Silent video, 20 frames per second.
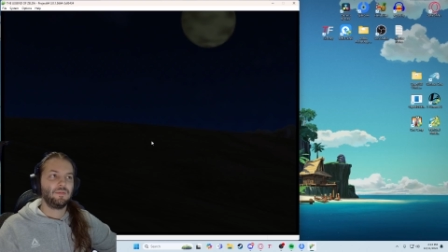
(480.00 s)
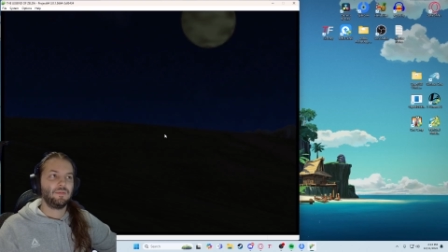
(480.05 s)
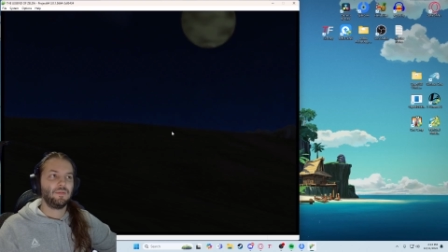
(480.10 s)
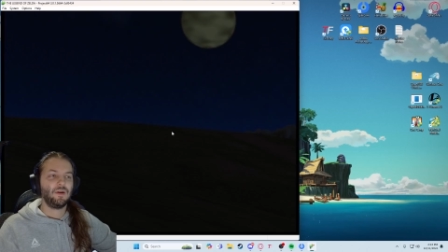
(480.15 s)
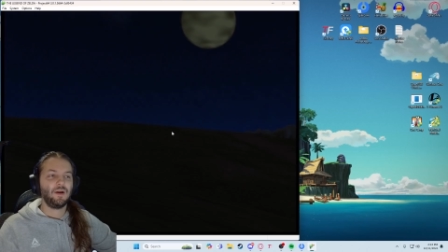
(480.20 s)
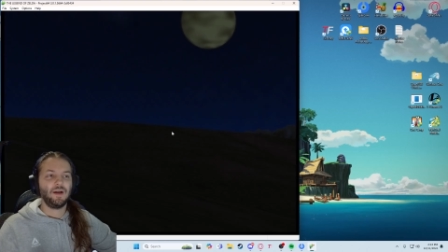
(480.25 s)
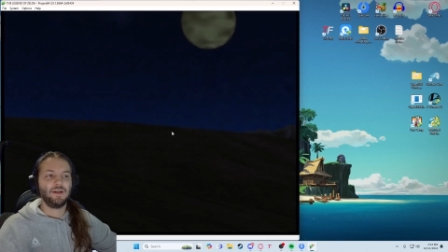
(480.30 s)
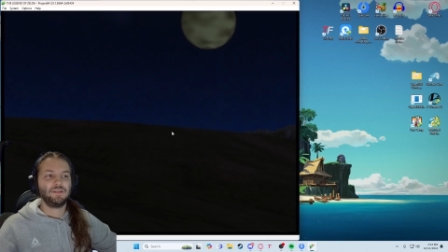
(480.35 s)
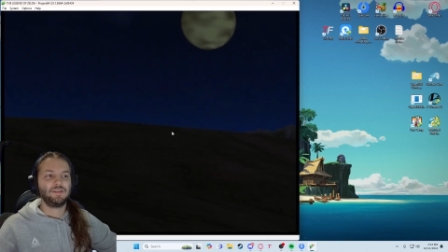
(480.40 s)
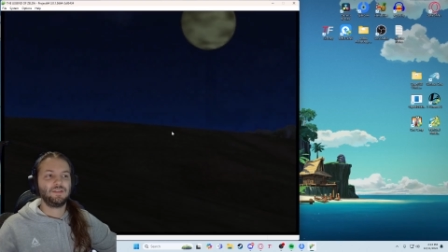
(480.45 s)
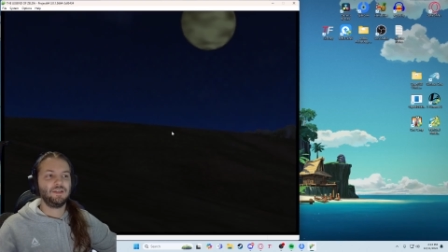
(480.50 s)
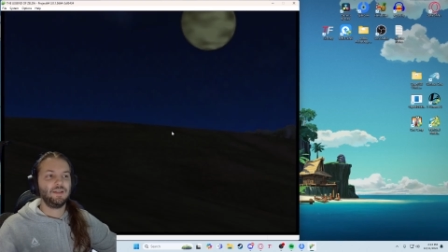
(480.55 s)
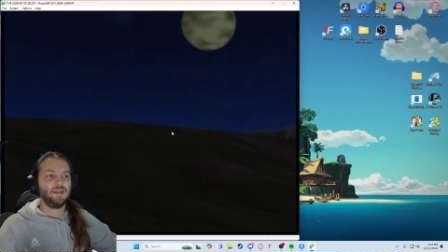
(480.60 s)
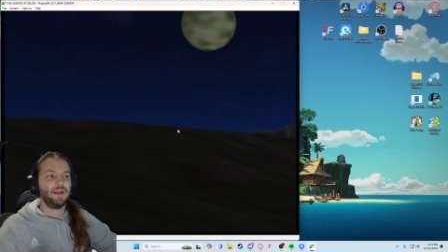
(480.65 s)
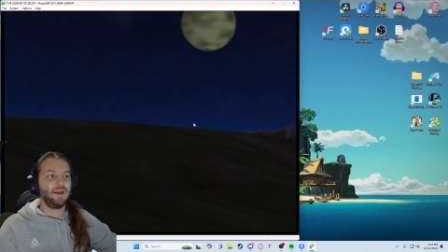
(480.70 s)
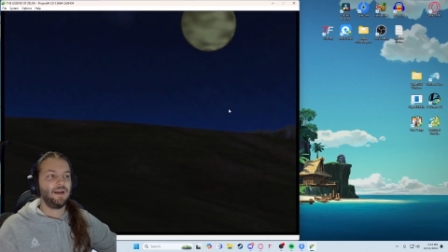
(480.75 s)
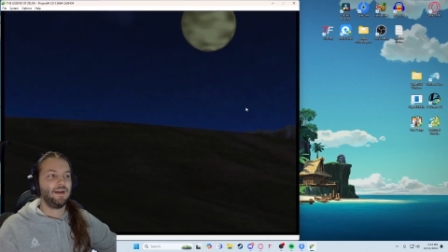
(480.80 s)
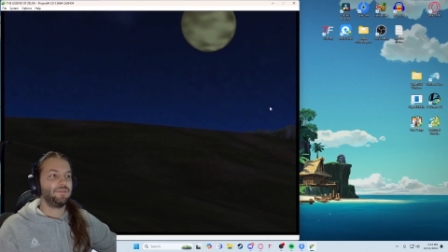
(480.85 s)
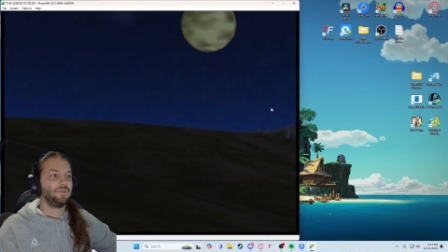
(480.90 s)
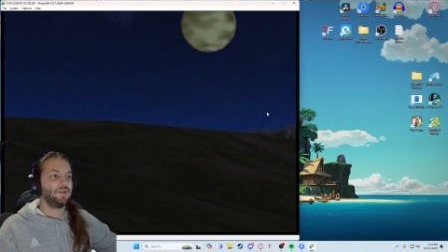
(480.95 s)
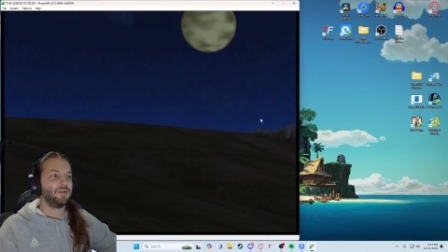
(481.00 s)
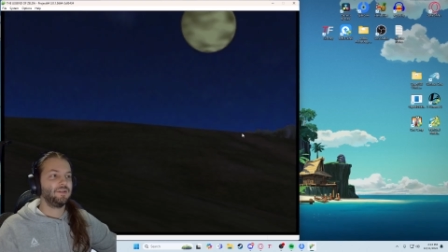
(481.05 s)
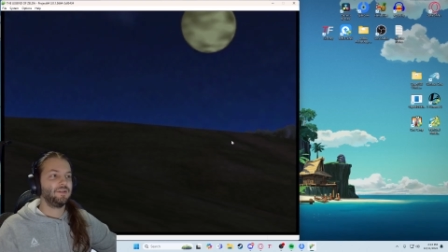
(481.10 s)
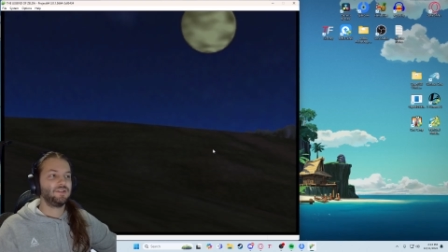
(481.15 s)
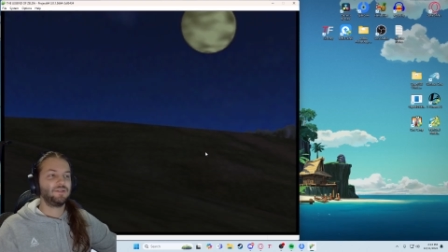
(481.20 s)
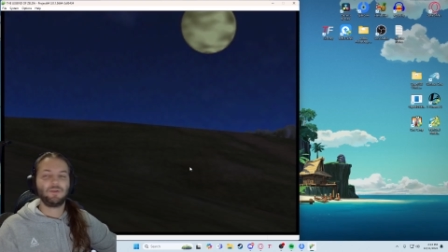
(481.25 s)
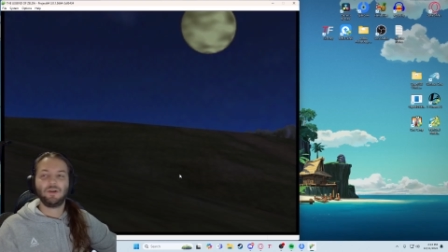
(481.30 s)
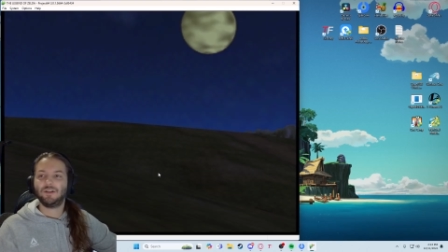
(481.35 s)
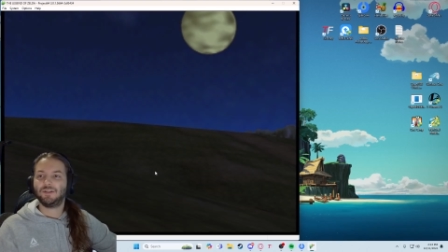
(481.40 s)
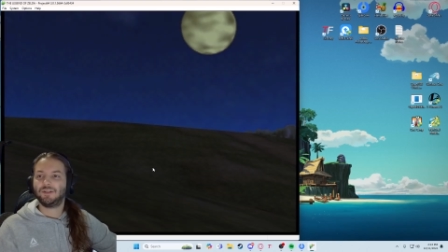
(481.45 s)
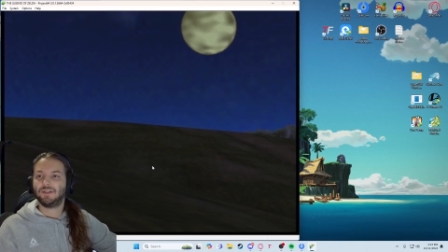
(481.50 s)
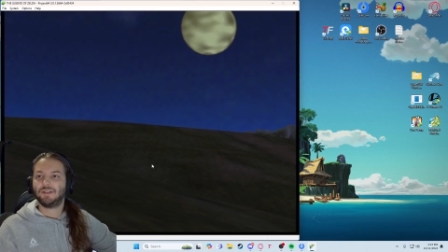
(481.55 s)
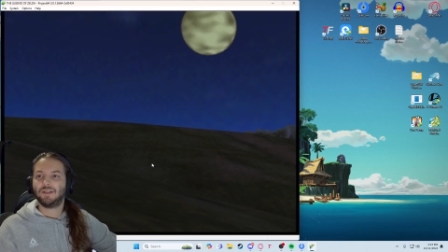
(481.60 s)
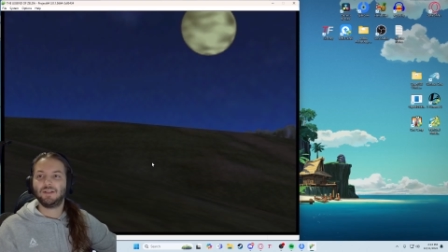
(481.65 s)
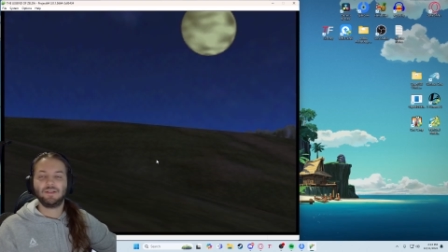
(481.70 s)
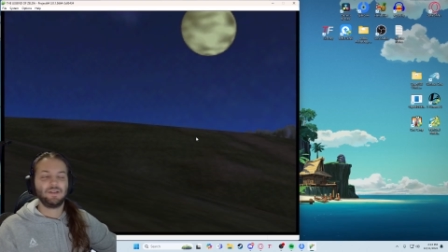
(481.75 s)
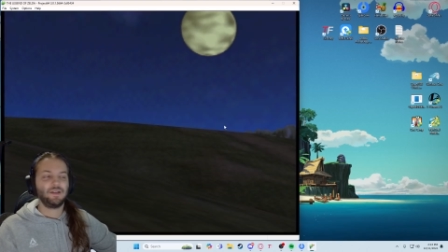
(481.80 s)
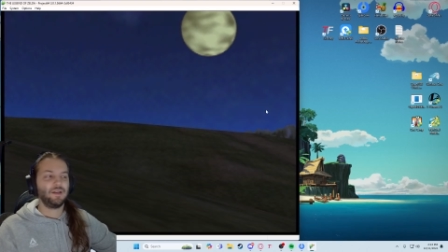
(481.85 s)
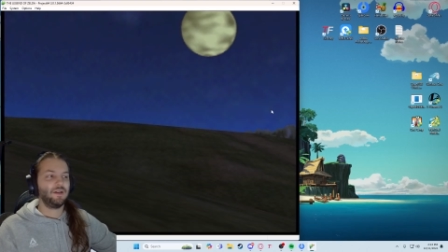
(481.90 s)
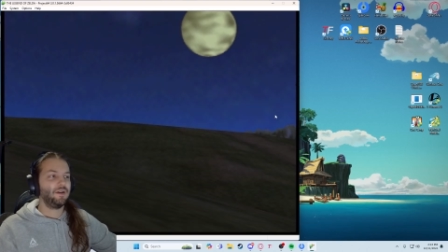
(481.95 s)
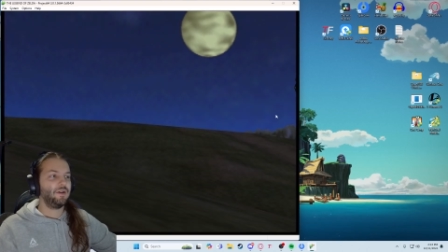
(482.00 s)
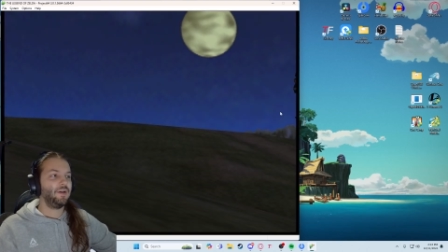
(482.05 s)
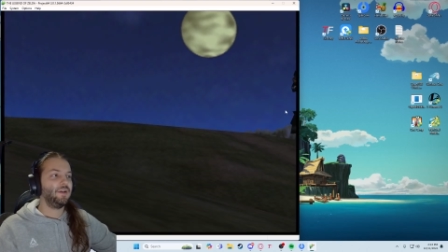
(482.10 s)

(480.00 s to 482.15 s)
all right, so yeah, there's Project Indigo.